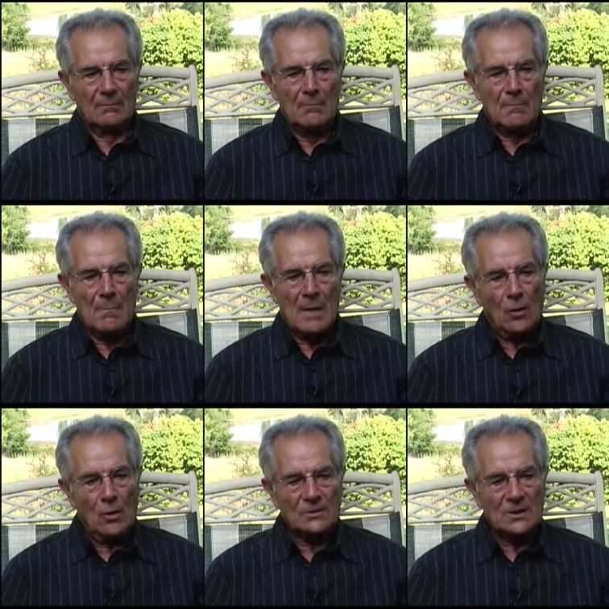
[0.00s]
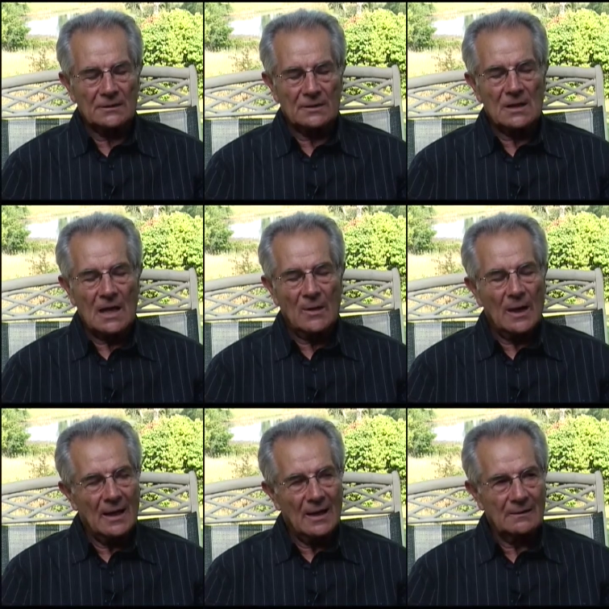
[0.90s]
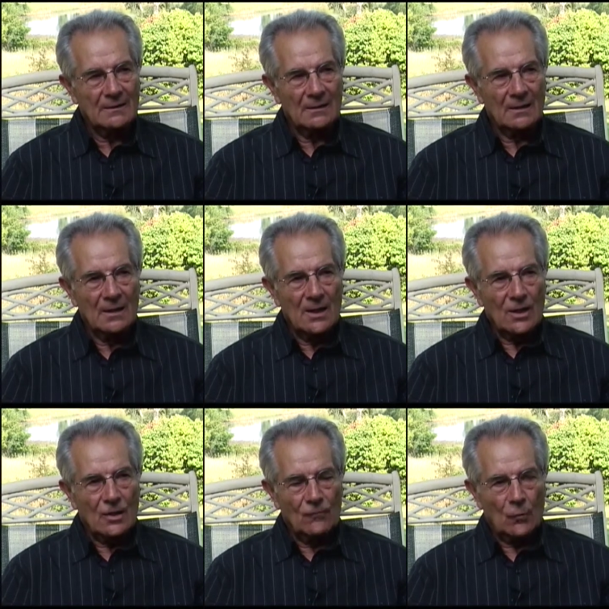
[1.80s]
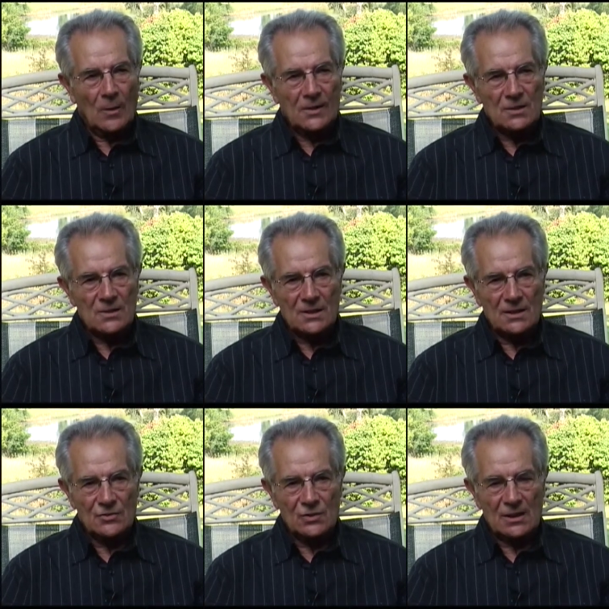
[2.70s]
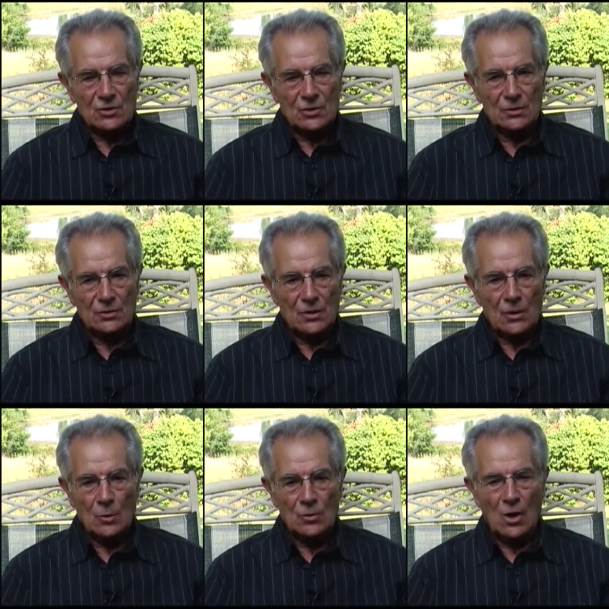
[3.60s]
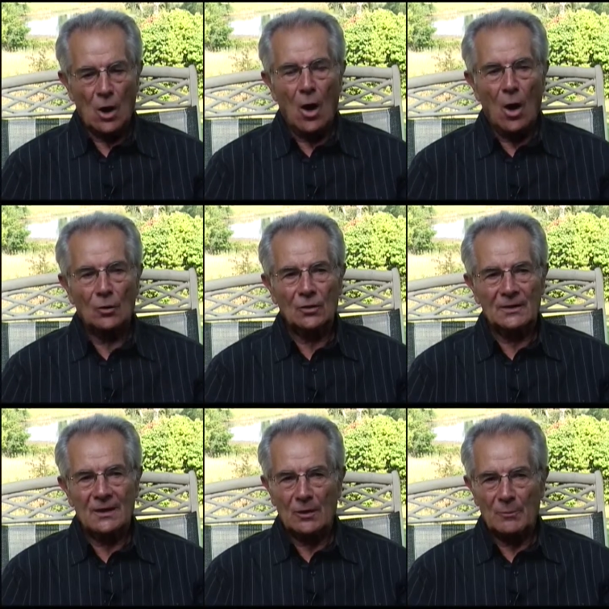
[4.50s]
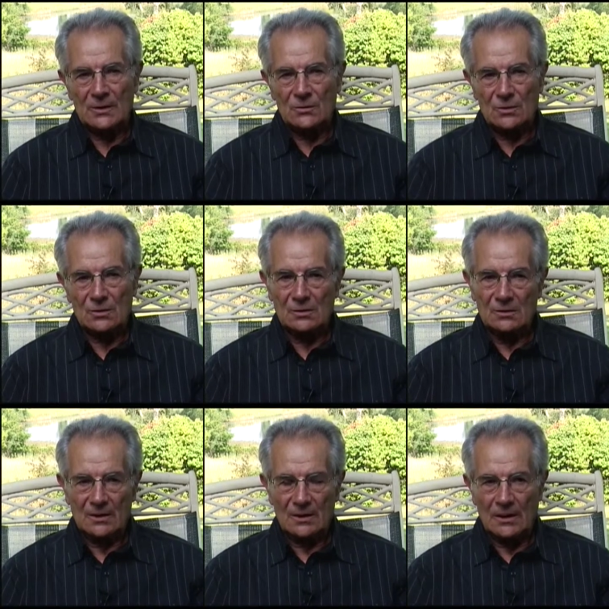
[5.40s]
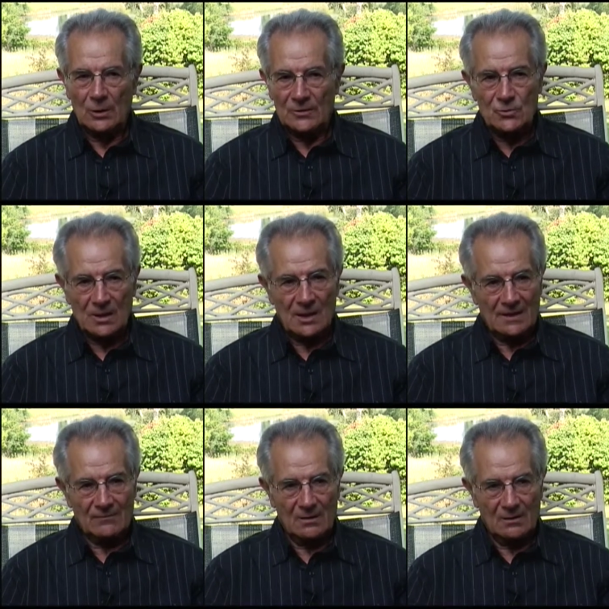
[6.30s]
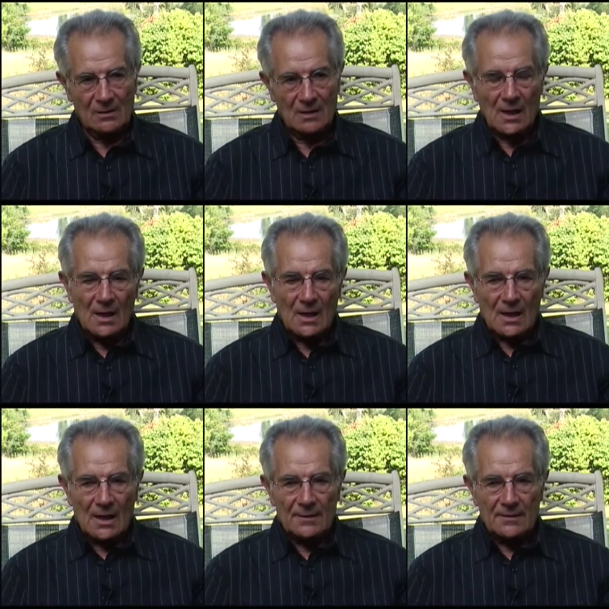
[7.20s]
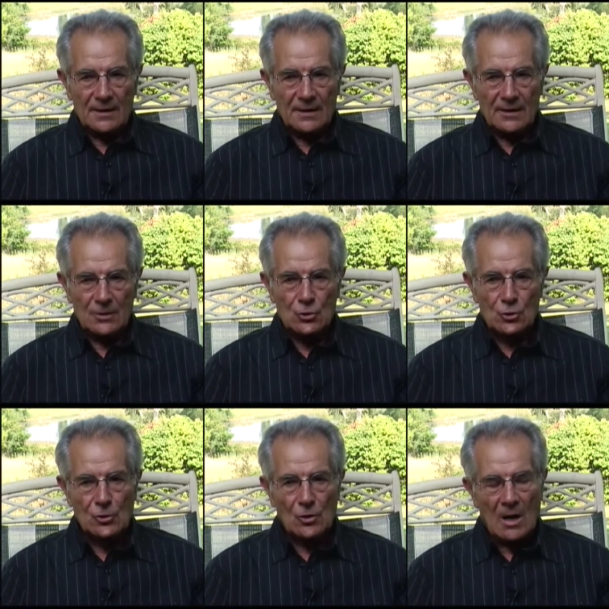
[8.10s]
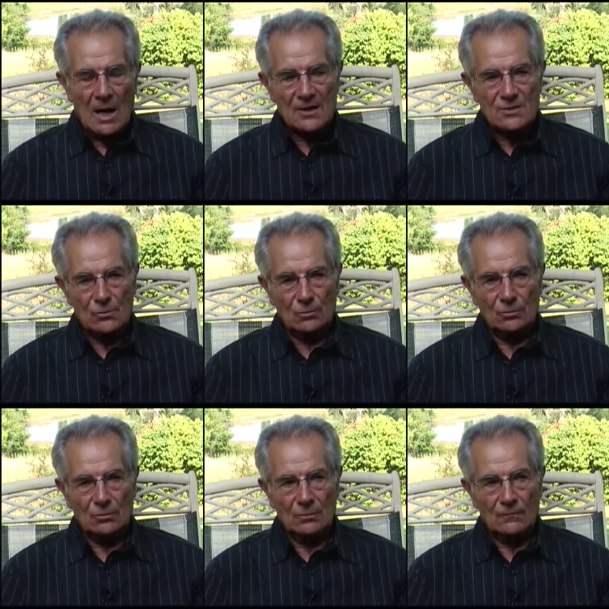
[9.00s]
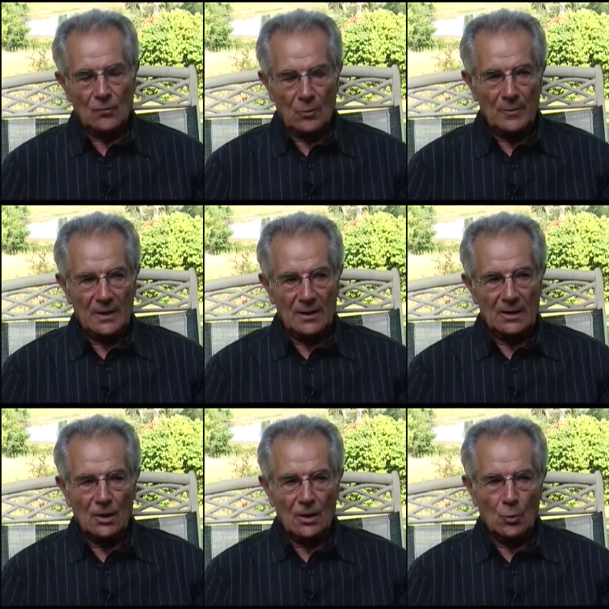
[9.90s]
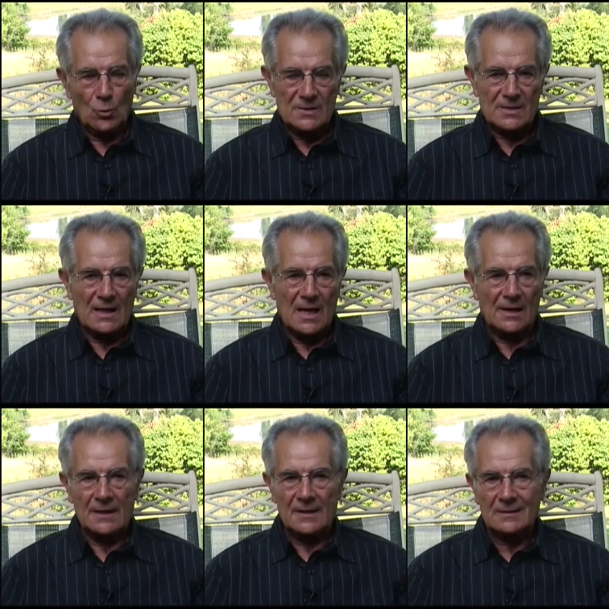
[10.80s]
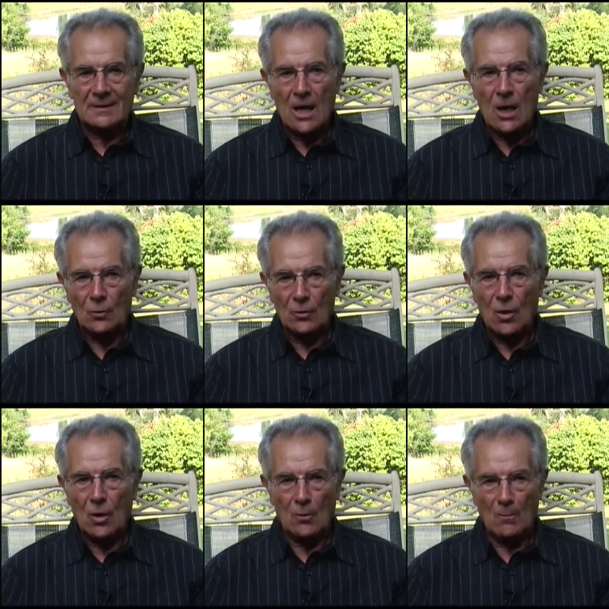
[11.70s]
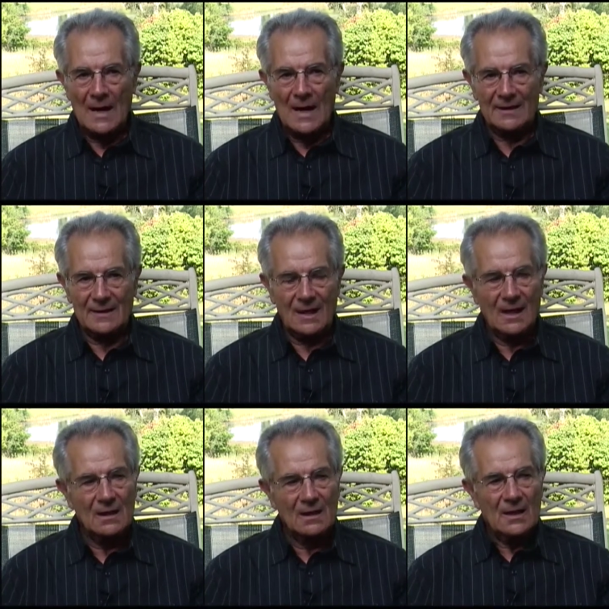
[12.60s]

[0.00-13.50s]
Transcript: hometown at the time, for what concerned education, there was only the elementary level. The junior high school for me was done in a town called Maida,